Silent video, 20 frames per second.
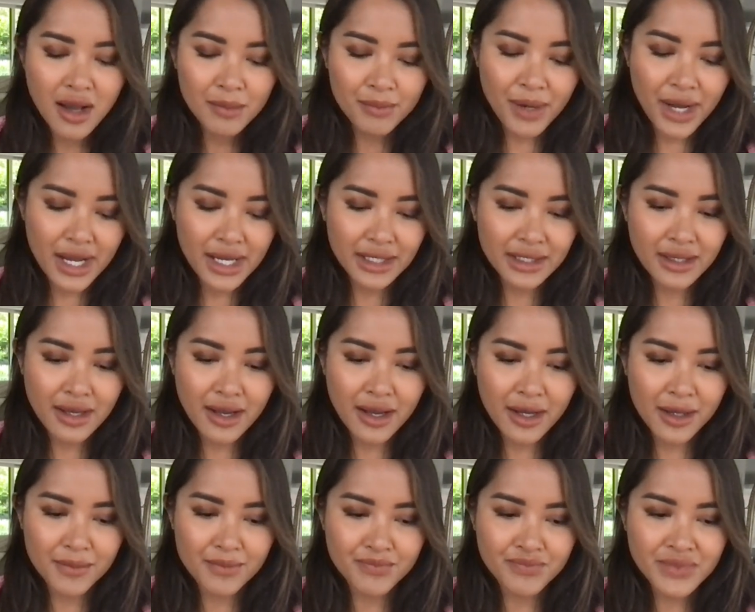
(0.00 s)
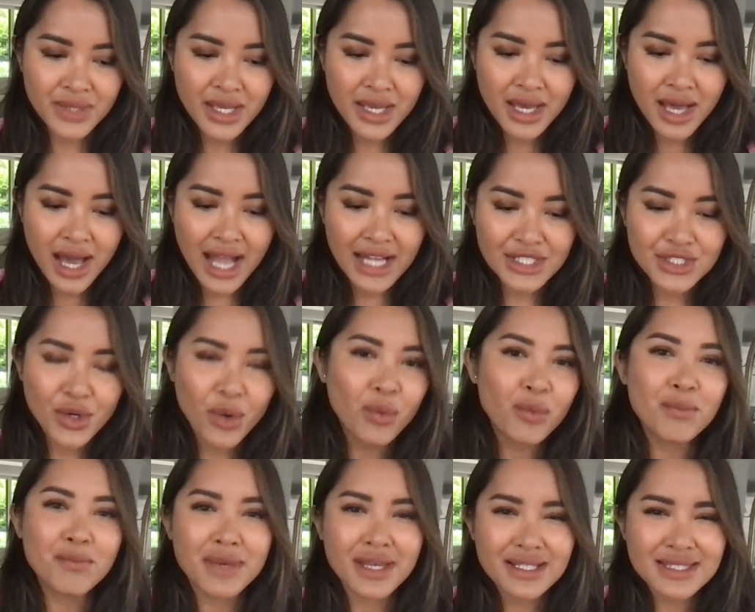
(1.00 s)
But I
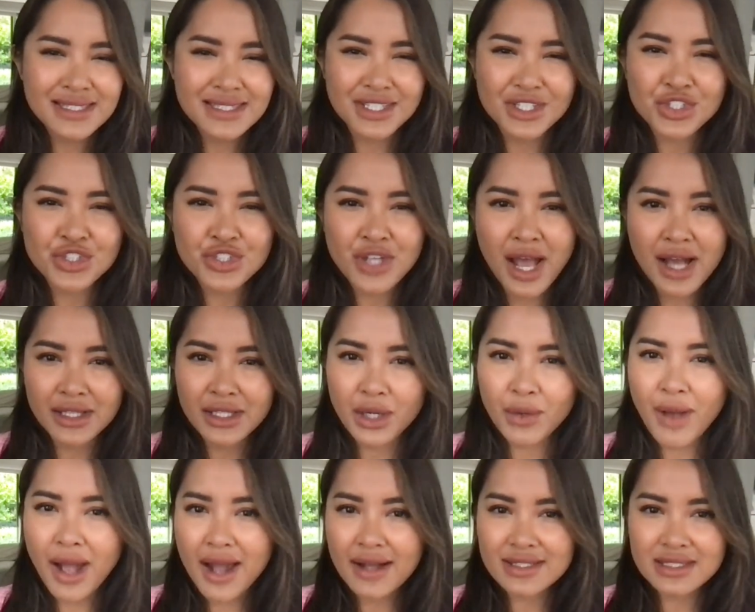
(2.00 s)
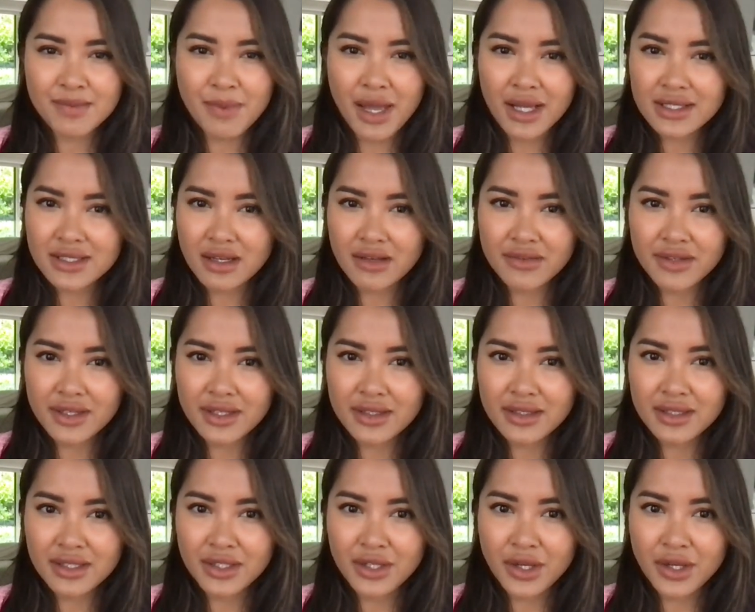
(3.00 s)
don't miss the shallow aspect of it.